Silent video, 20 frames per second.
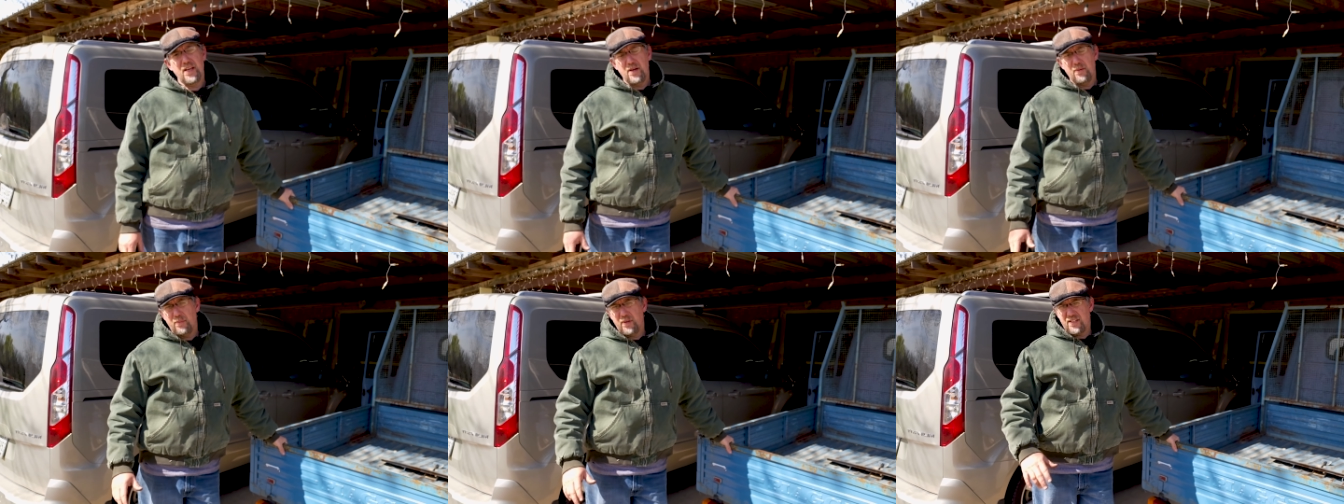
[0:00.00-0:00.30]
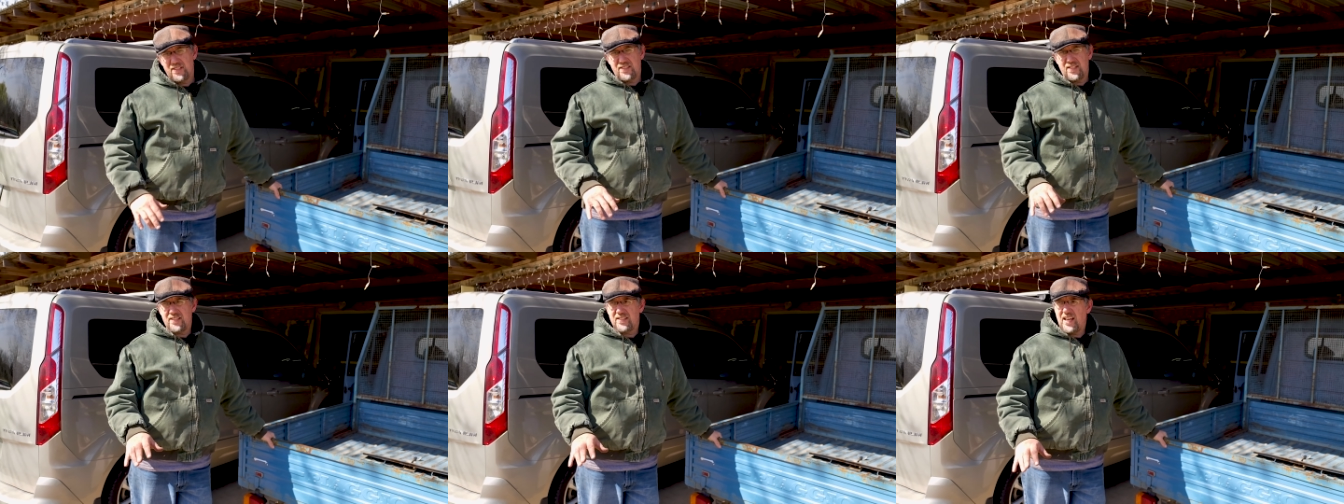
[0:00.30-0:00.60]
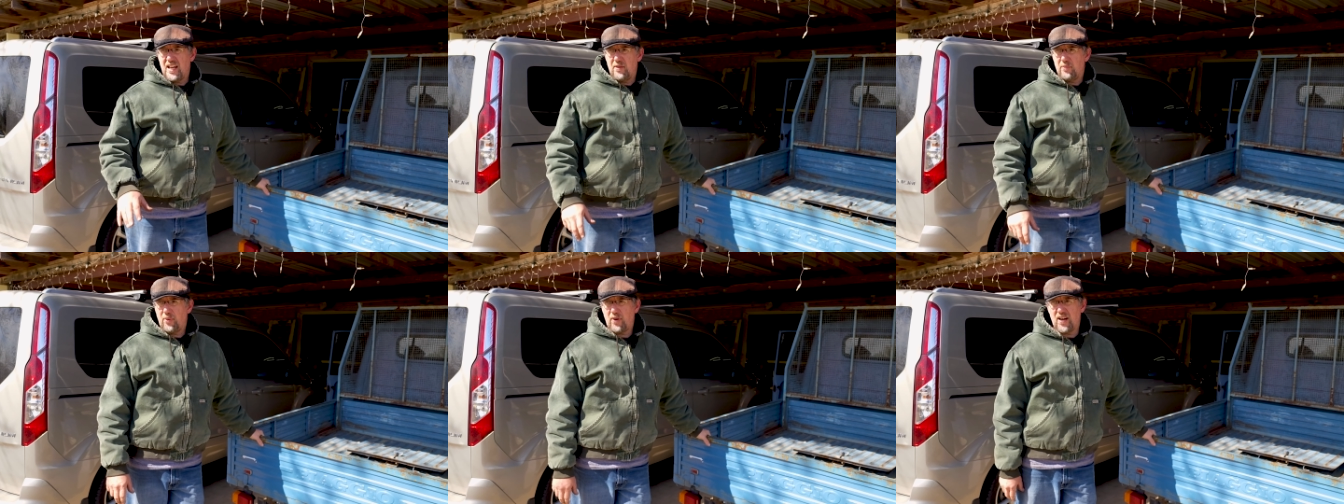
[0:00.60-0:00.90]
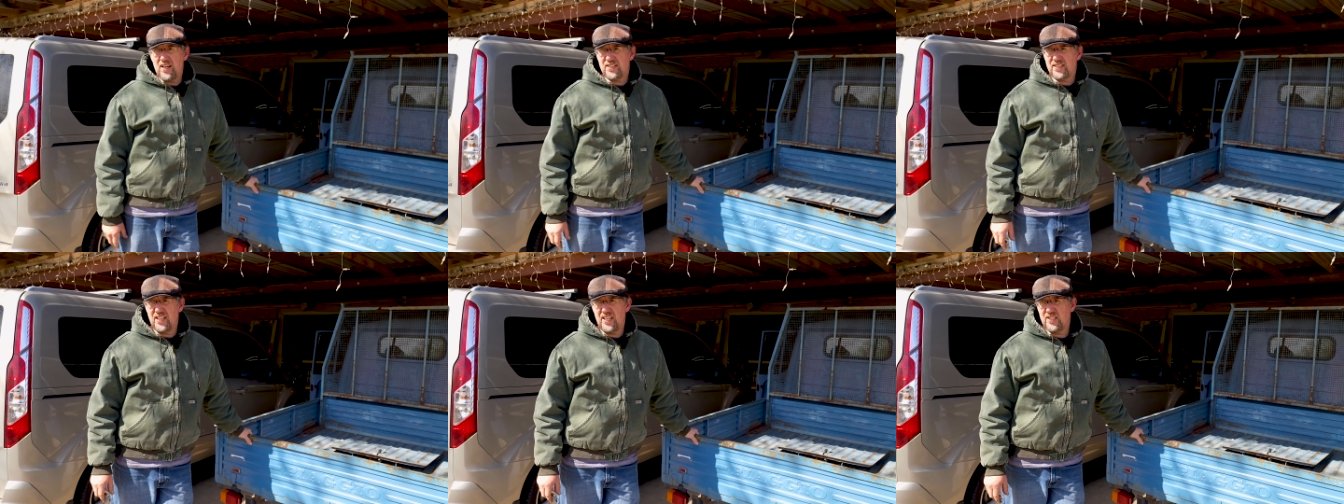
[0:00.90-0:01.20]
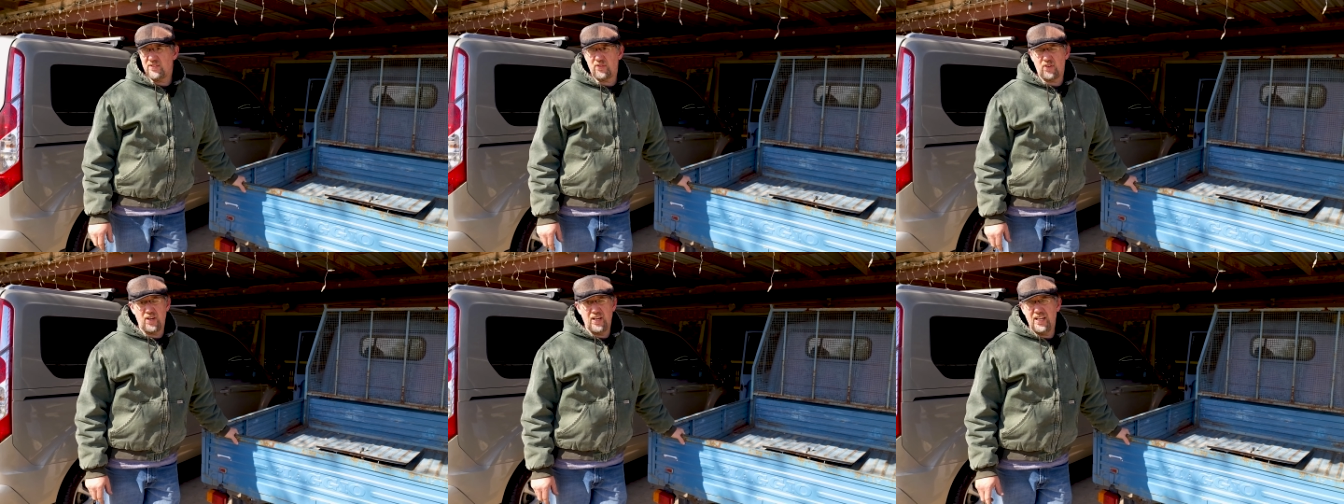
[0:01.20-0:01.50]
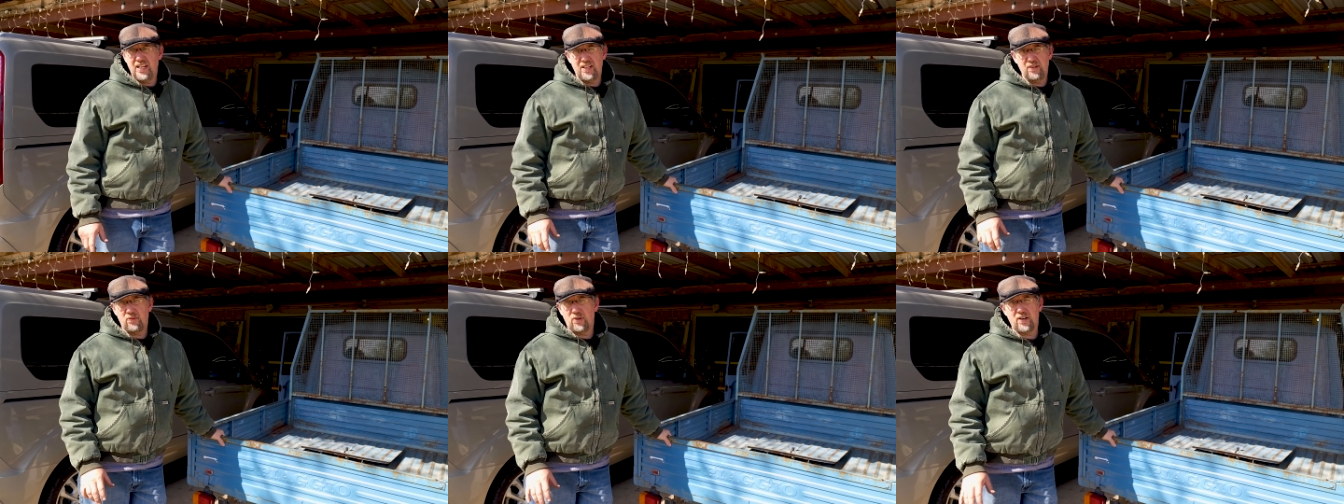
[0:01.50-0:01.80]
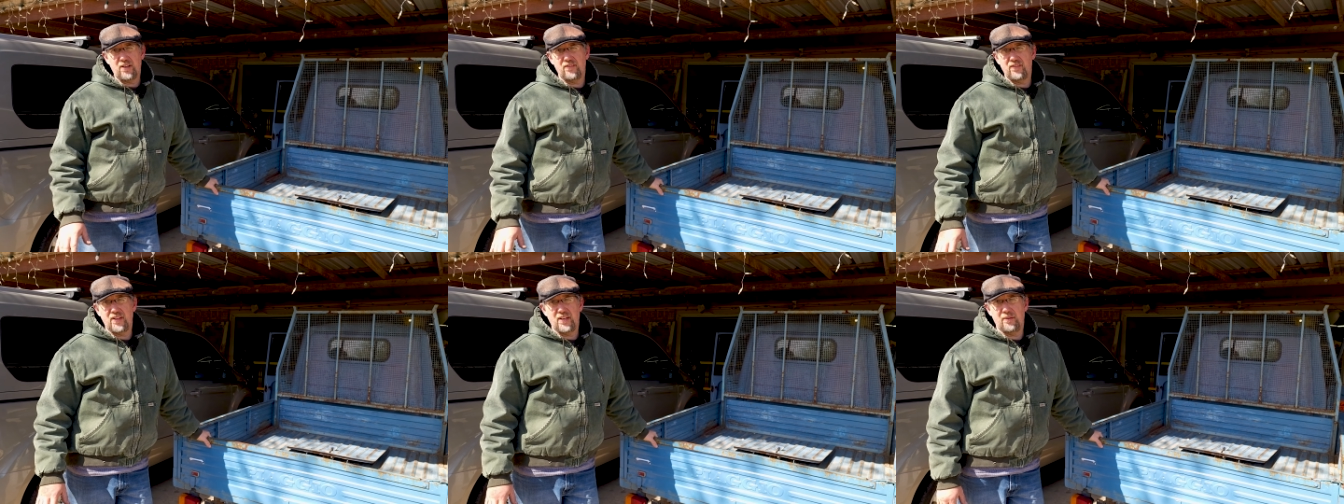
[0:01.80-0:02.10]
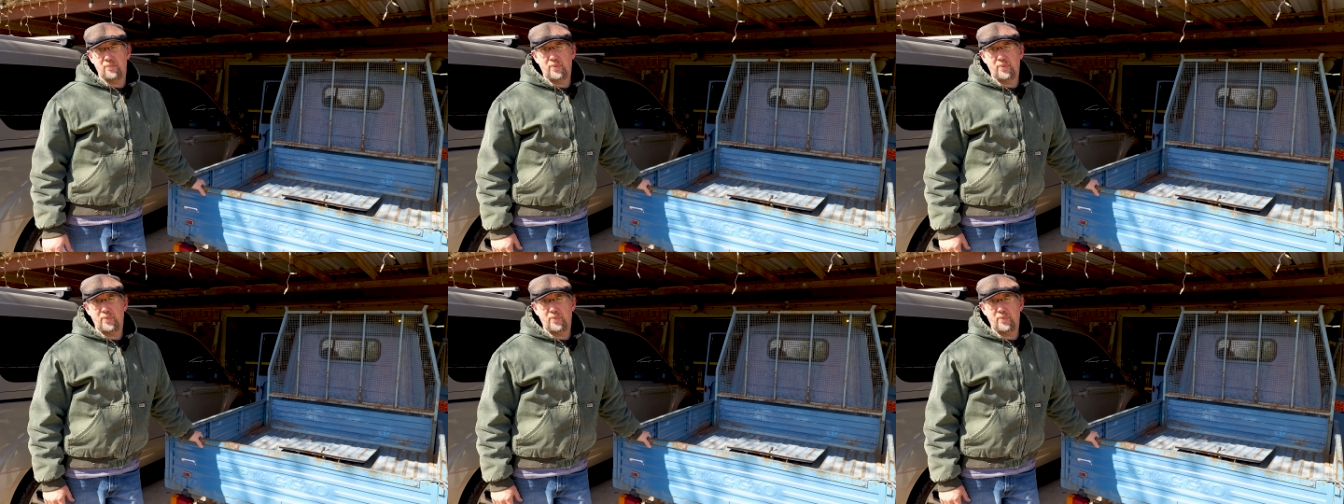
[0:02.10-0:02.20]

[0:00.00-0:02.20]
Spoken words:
but it's the same process for any one of the